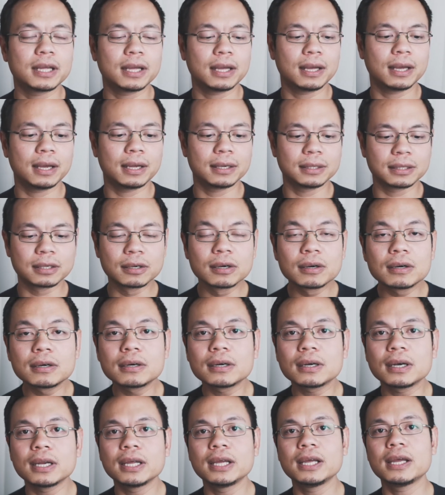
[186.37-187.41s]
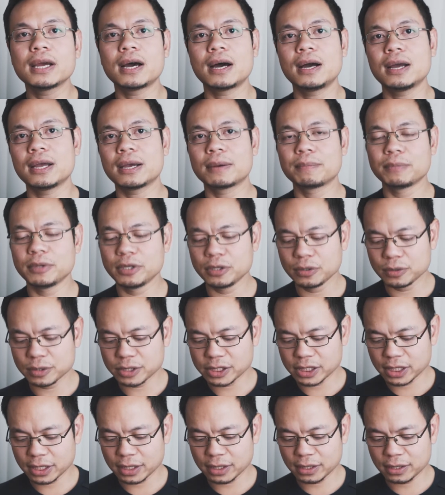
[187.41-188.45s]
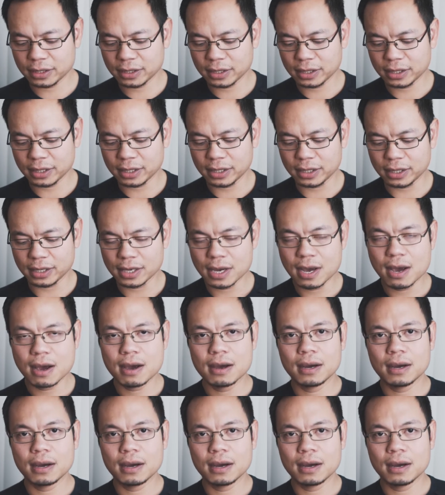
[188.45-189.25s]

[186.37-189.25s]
And currently I am using the